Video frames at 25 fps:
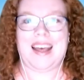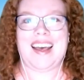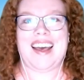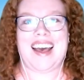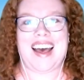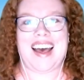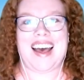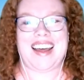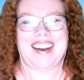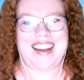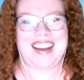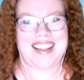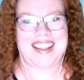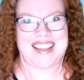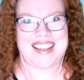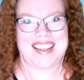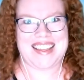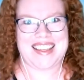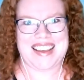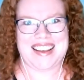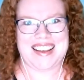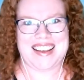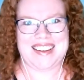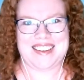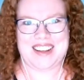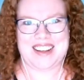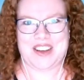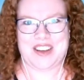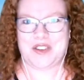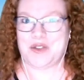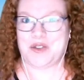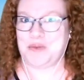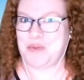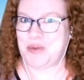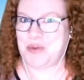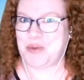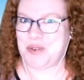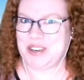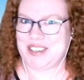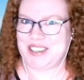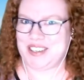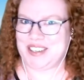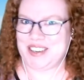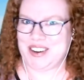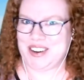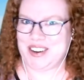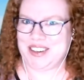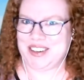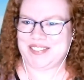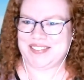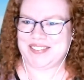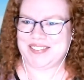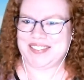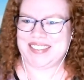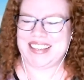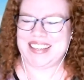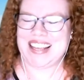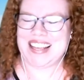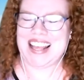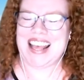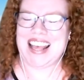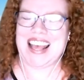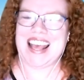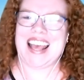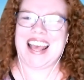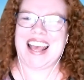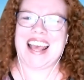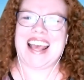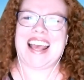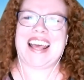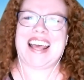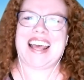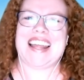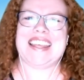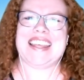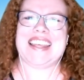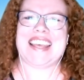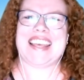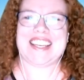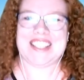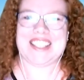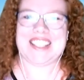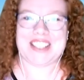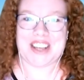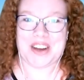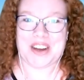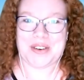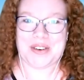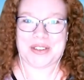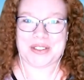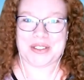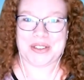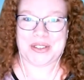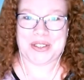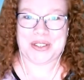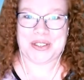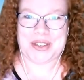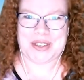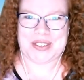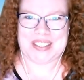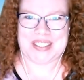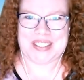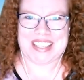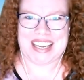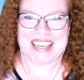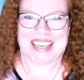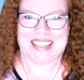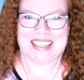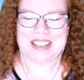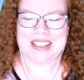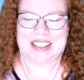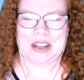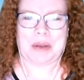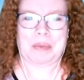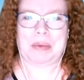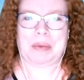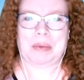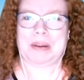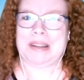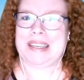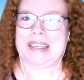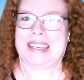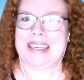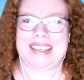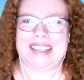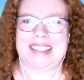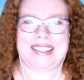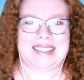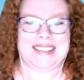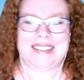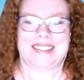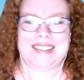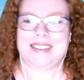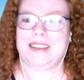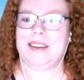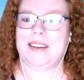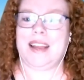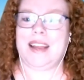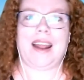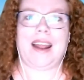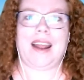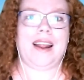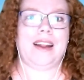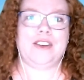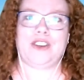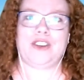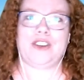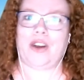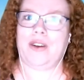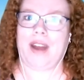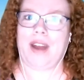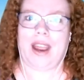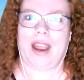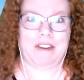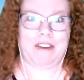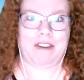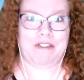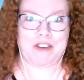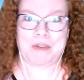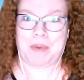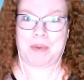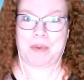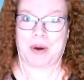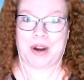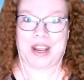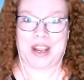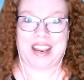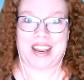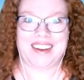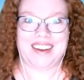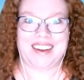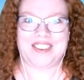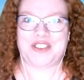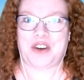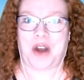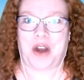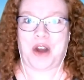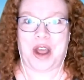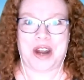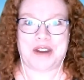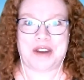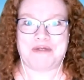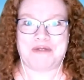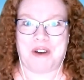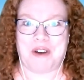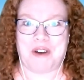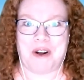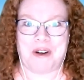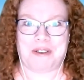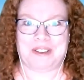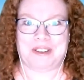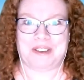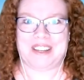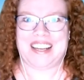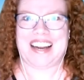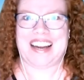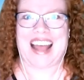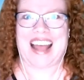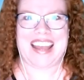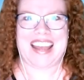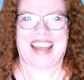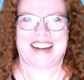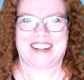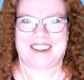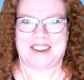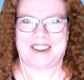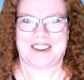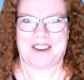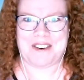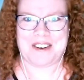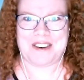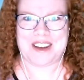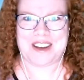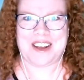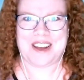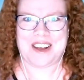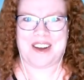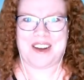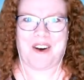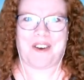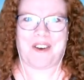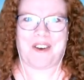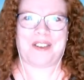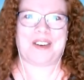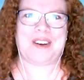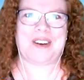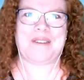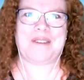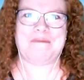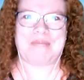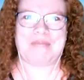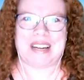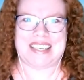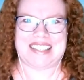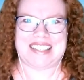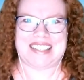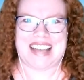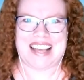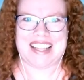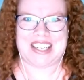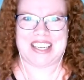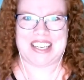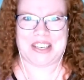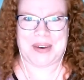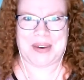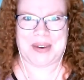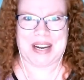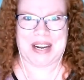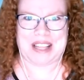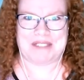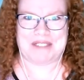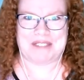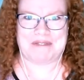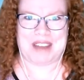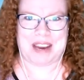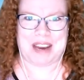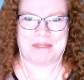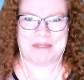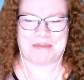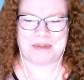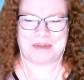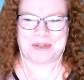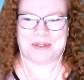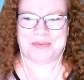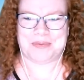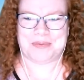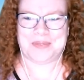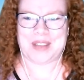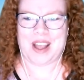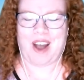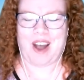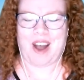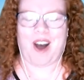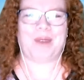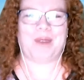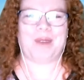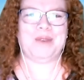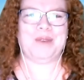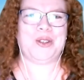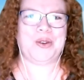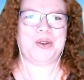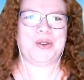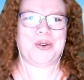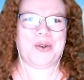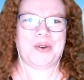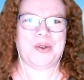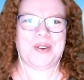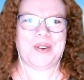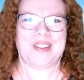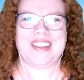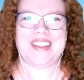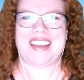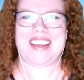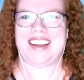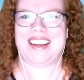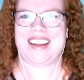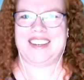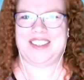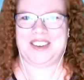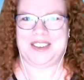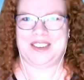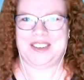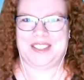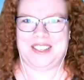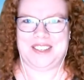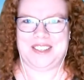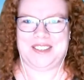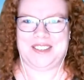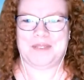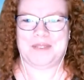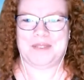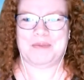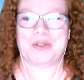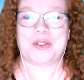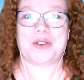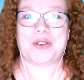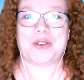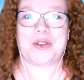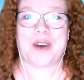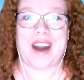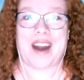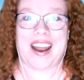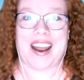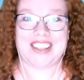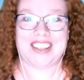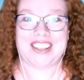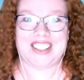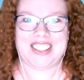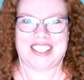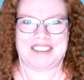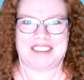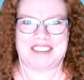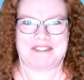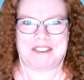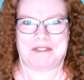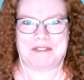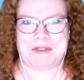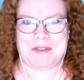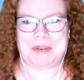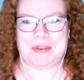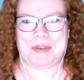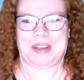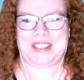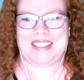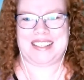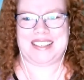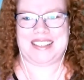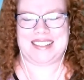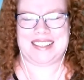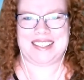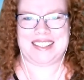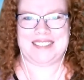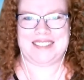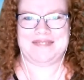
Another thing, good point to note, the ATO has also said, please don't everybody try and enrol at 8 o'clock on Monday, the 20th of April. I'm sure the ATO system will crash if everybody does it.